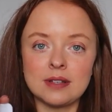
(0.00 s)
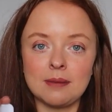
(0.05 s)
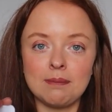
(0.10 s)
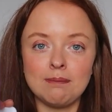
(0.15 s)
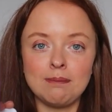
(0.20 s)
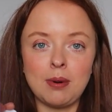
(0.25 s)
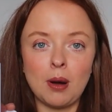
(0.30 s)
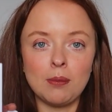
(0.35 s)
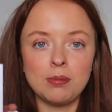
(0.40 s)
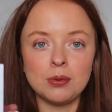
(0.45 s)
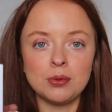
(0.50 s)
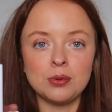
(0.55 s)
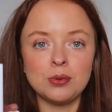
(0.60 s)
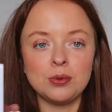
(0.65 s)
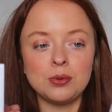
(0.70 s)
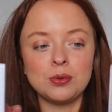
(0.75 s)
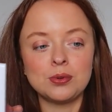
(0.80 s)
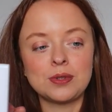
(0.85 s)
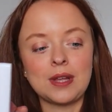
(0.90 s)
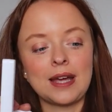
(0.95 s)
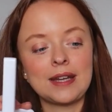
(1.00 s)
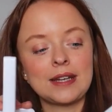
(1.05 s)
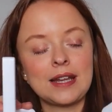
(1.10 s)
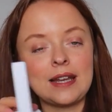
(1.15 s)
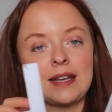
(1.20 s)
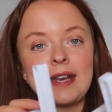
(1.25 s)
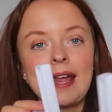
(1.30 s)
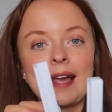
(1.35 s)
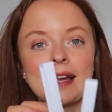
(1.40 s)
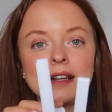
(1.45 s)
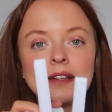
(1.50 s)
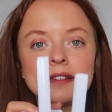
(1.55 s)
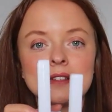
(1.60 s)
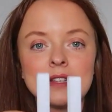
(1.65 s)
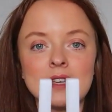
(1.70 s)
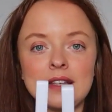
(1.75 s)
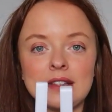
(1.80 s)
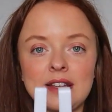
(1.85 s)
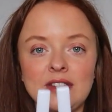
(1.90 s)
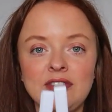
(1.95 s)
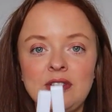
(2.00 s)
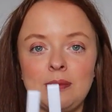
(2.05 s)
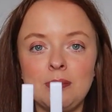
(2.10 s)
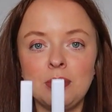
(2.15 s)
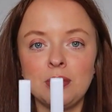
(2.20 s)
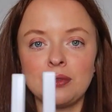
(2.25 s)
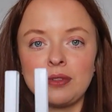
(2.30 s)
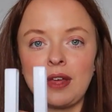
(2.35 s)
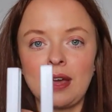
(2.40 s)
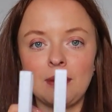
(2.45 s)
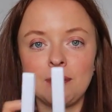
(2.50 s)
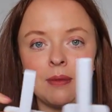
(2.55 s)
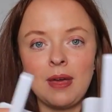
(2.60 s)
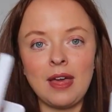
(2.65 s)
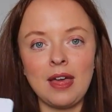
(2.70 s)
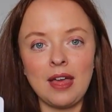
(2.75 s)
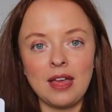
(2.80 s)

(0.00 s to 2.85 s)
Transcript: and baubles and necklaces if you put them